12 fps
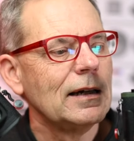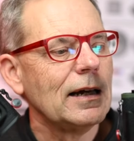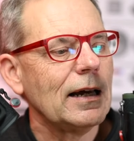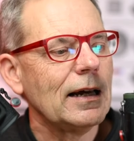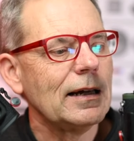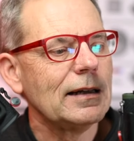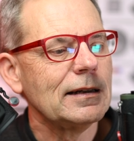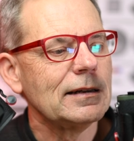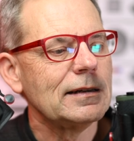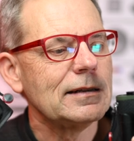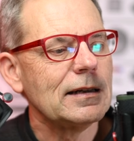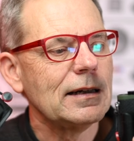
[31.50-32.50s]

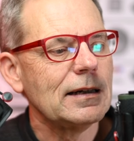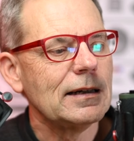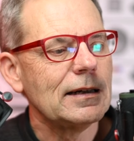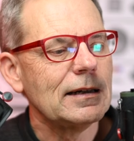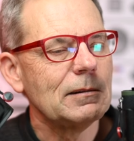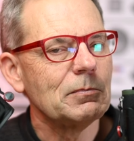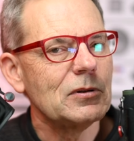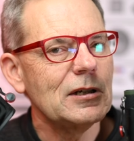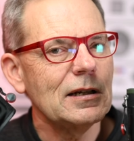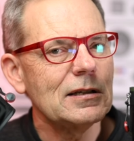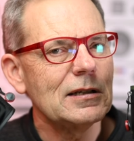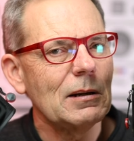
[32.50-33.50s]
and um,
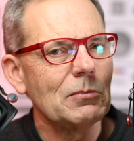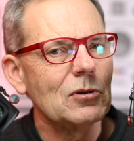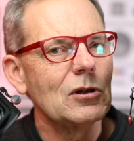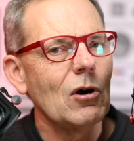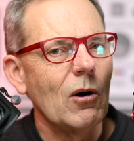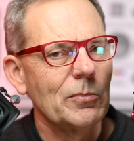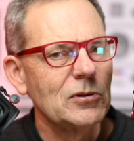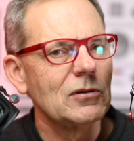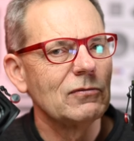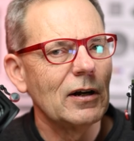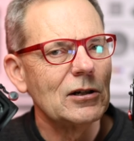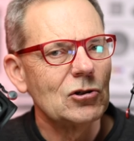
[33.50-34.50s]
just some of the
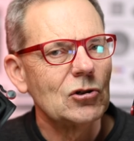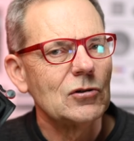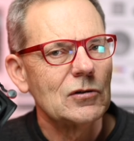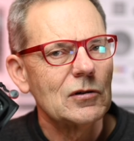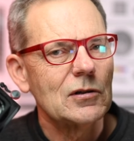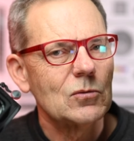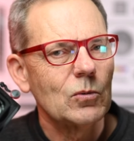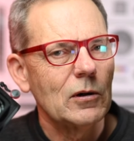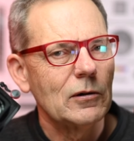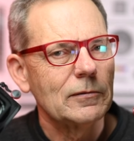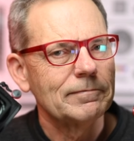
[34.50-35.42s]
observations as well.